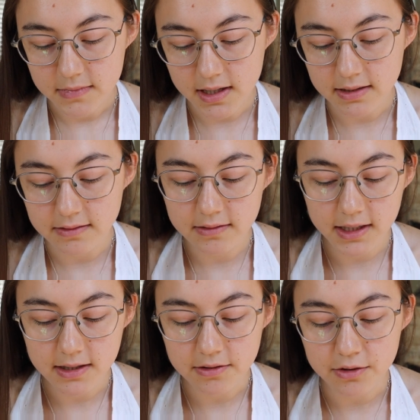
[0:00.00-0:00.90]
and
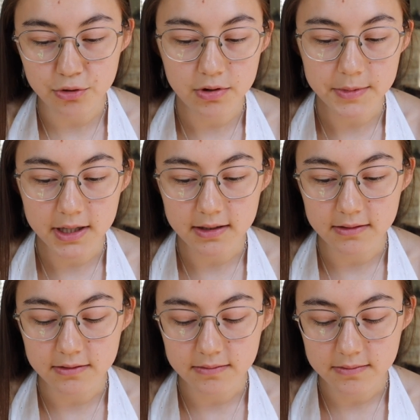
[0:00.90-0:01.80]
like you can trim it
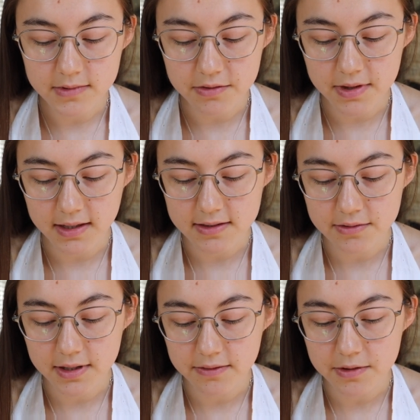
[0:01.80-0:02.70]
and do things
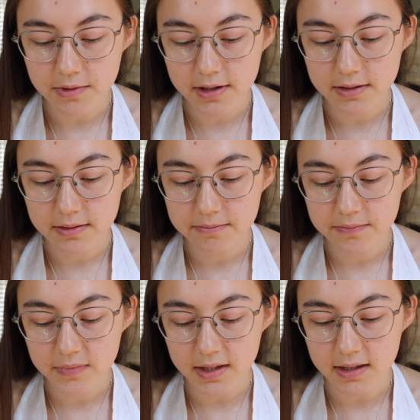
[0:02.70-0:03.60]
to it if you want
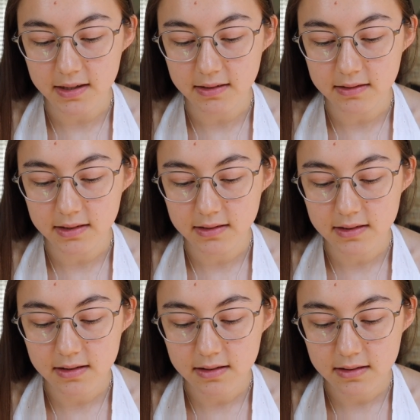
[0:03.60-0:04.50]
and then click
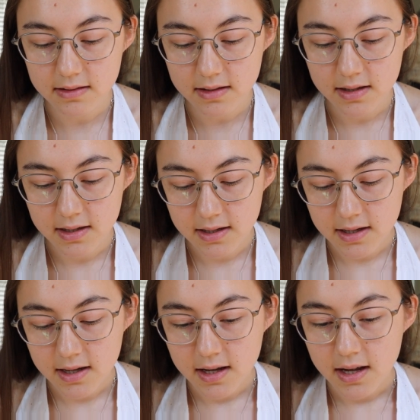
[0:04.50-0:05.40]
done
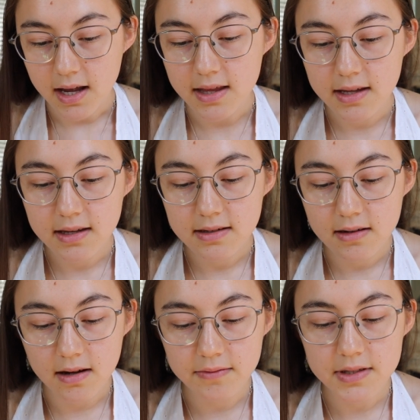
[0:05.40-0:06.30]
and then
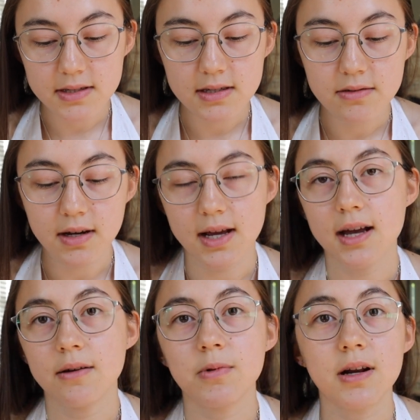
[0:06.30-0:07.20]
obviously you can
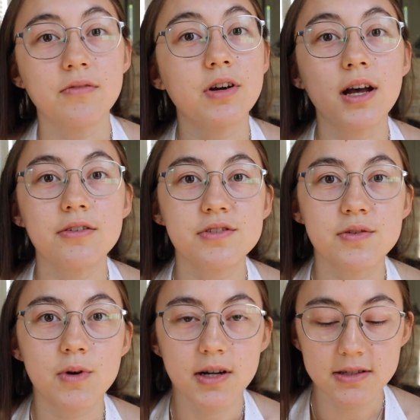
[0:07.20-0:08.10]
add whatever else
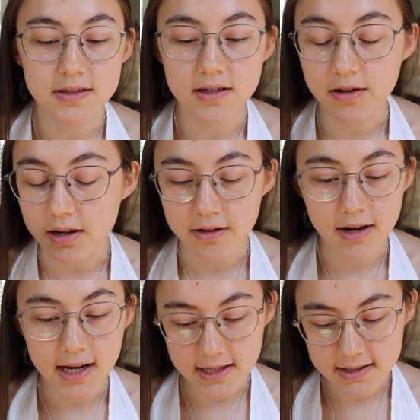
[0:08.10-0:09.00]
you want to your other
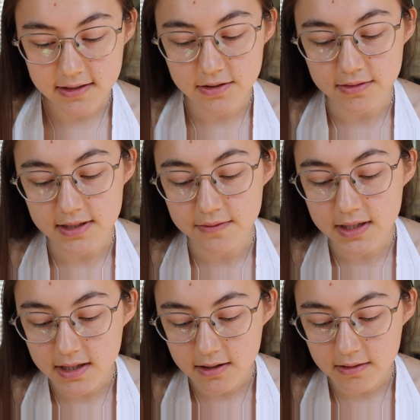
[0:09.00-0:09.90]
edits to this
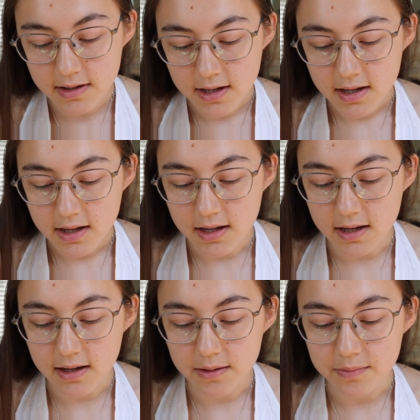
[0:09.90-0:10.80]
video
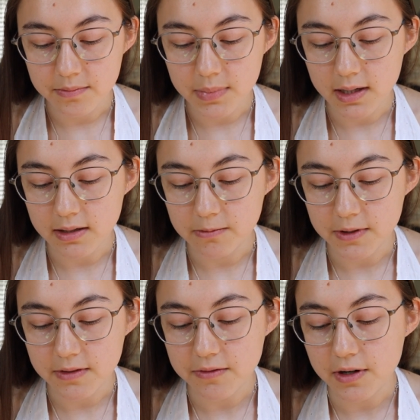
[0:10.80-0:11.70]
um, but
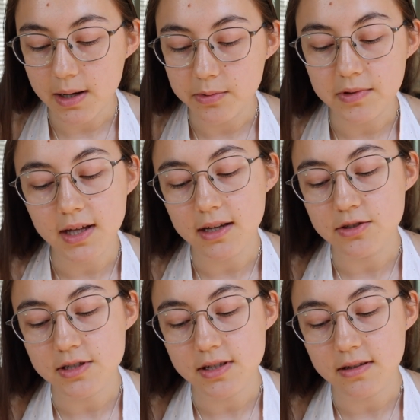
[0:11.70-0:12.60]
if you're happy with that,
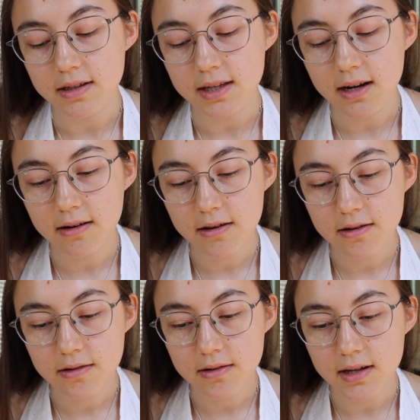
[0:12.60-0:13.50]
just click the
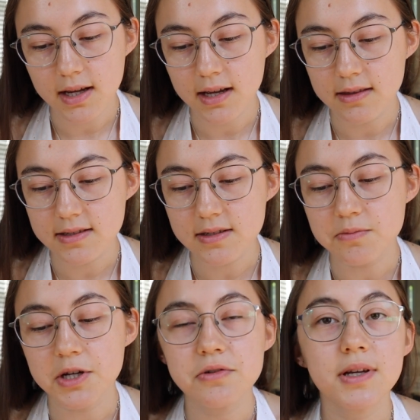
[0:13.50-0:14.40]
arrow. And this is
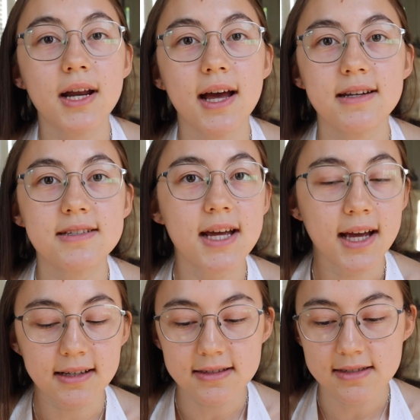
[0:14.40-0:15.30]
where you can add
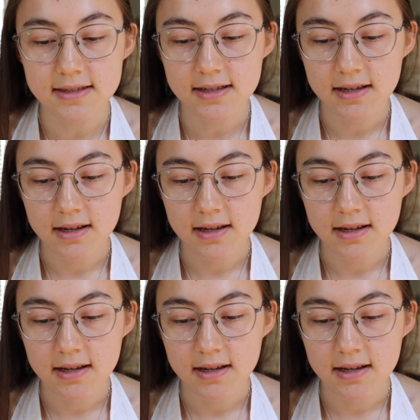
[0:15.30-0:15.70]
text,